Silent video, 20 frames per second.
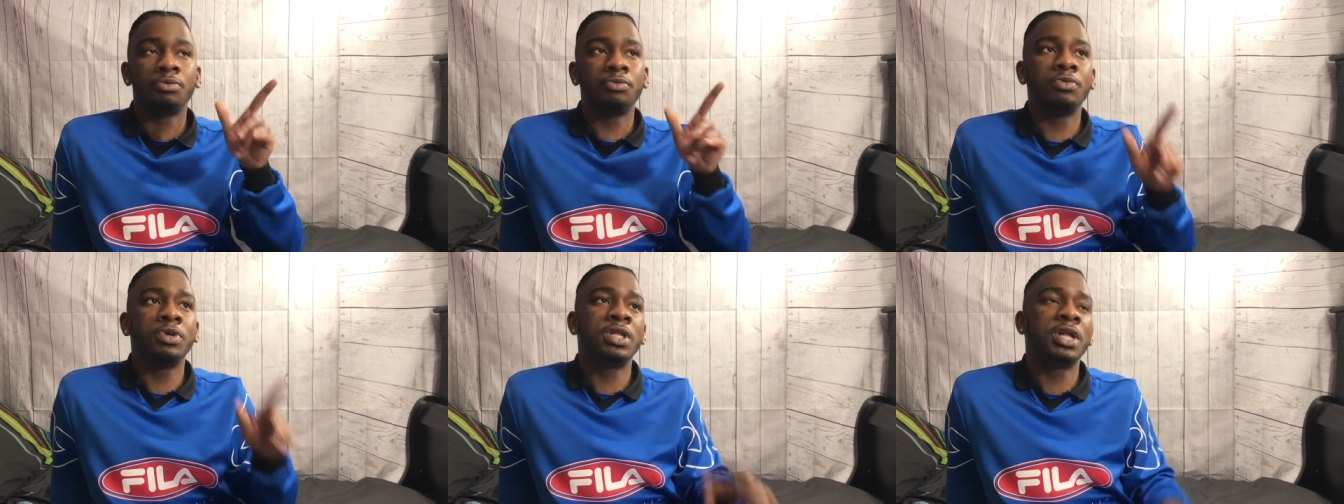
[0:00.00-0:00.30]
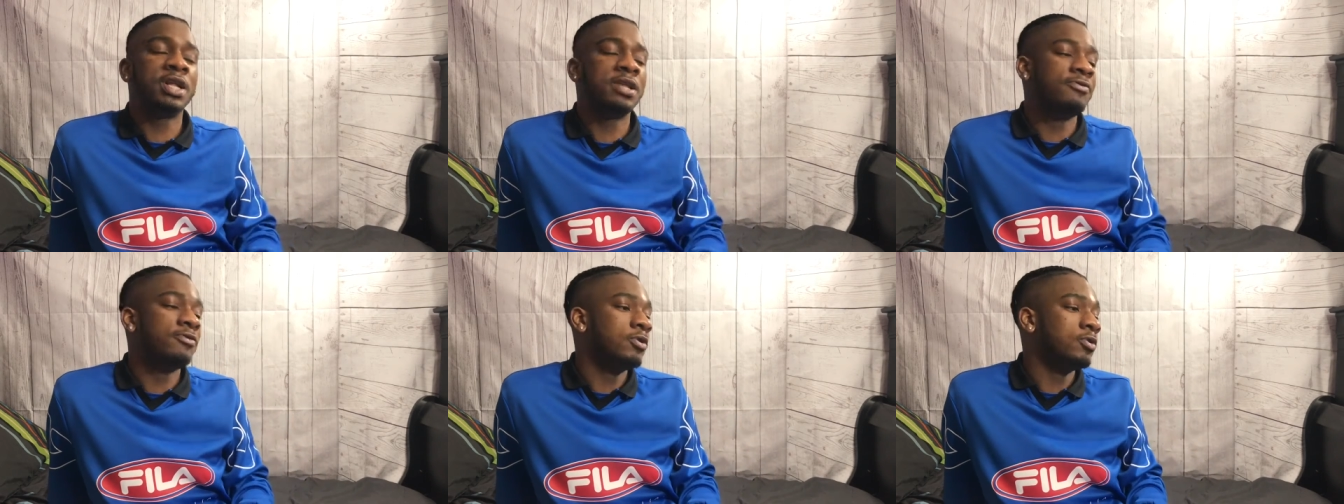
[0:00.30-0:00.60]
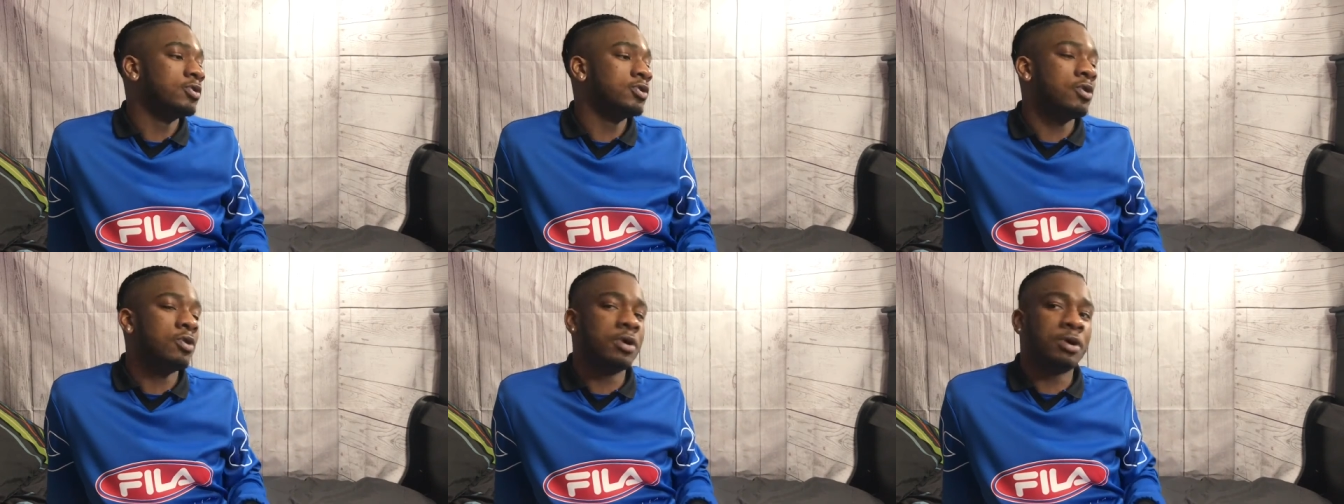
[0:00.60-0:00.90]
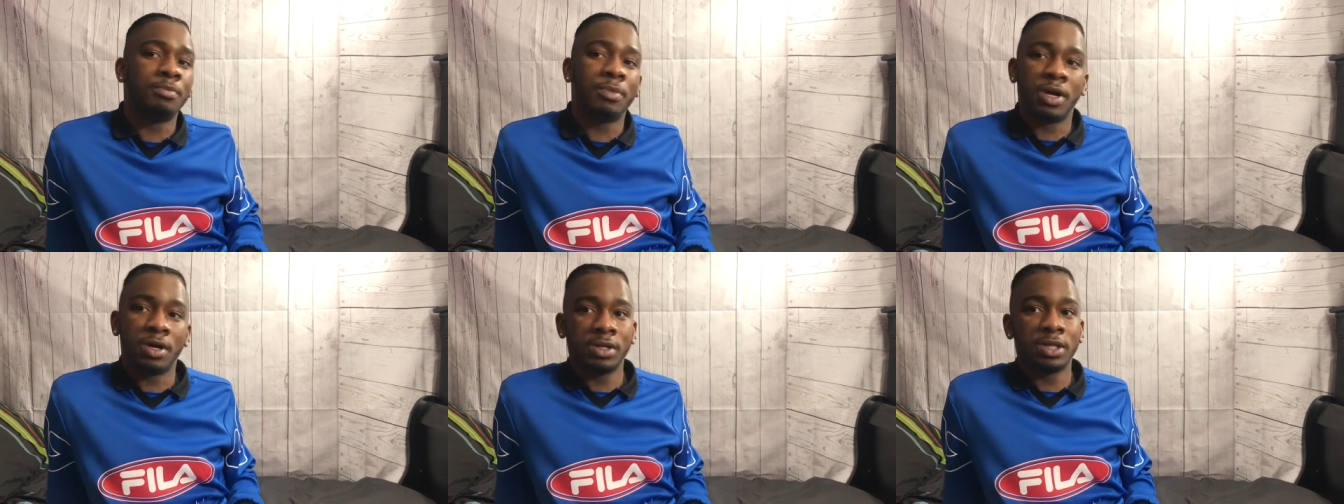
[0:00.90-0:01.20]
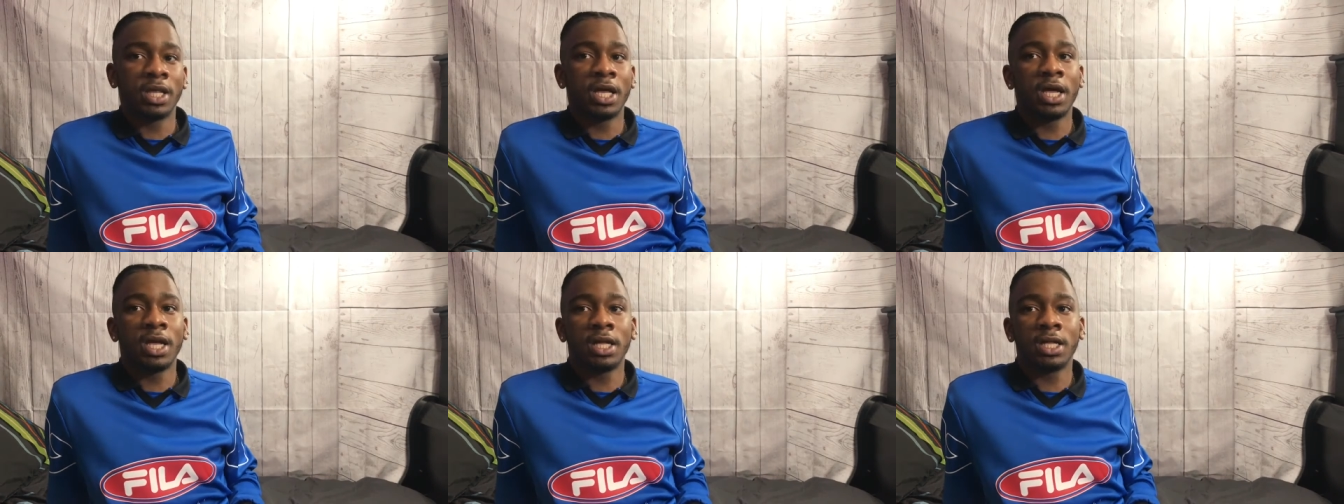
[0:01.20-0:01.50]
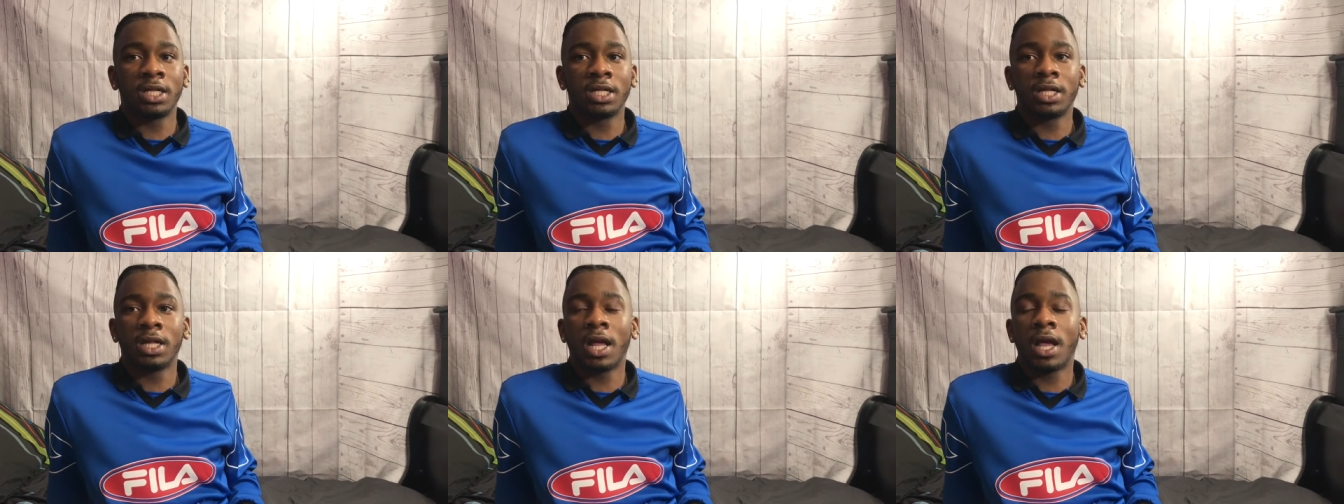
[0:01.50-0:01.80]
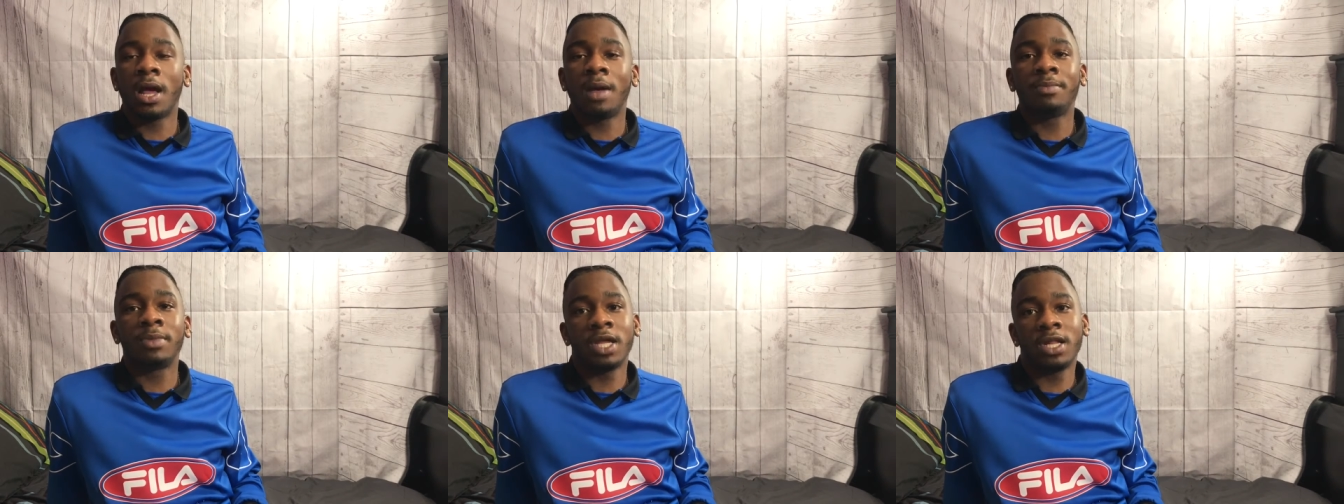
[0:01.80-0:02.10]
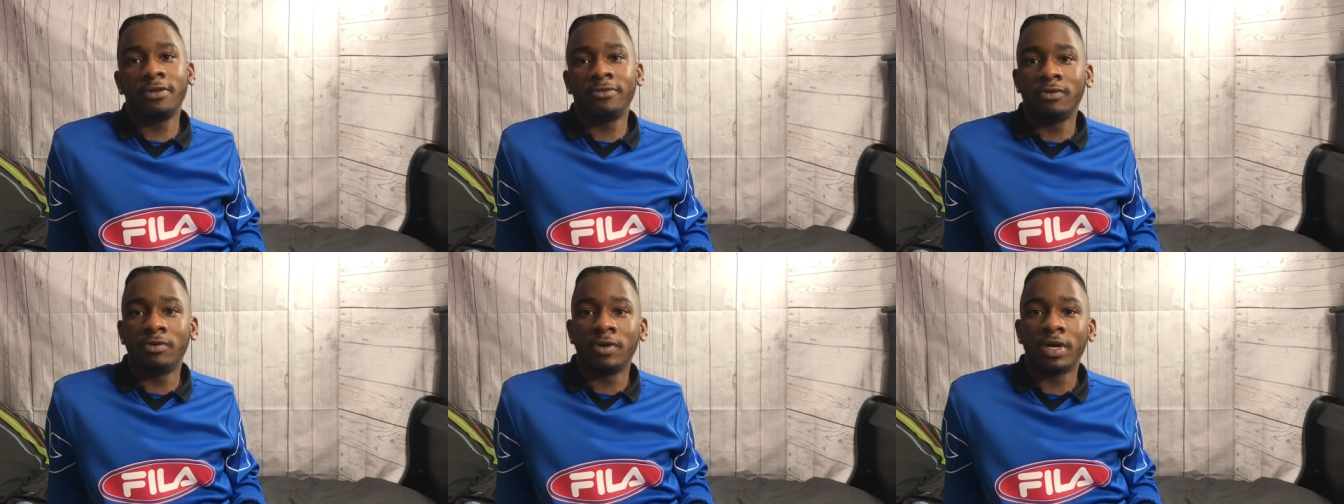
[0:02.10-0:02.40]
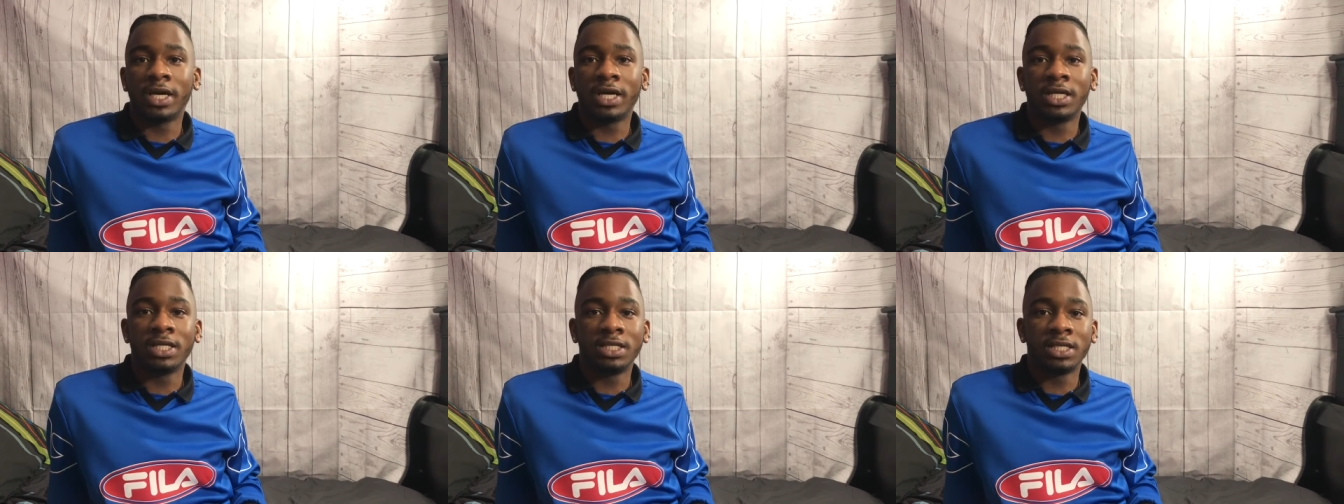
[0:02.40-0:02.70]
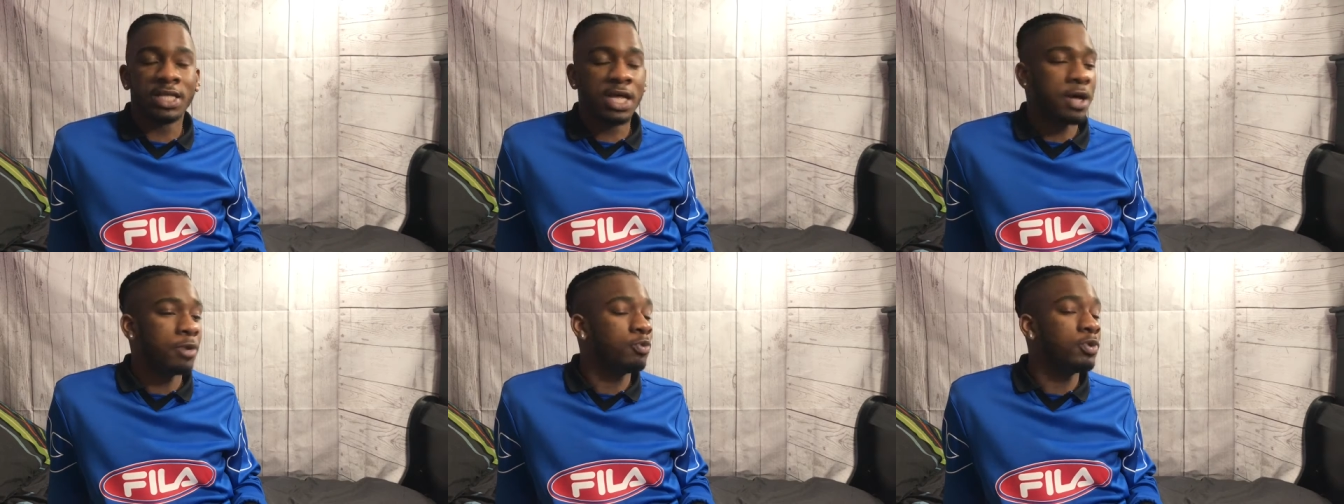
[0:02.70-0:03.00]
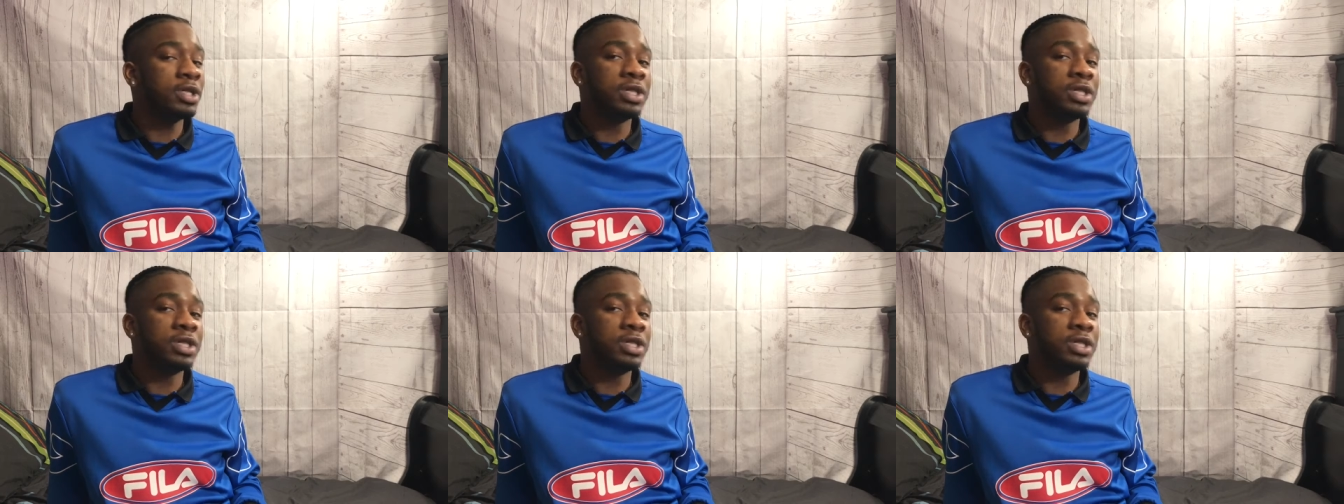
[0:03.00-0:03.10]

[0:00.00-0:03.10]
we're not even gonna talk about that I'm not even gonna get into that.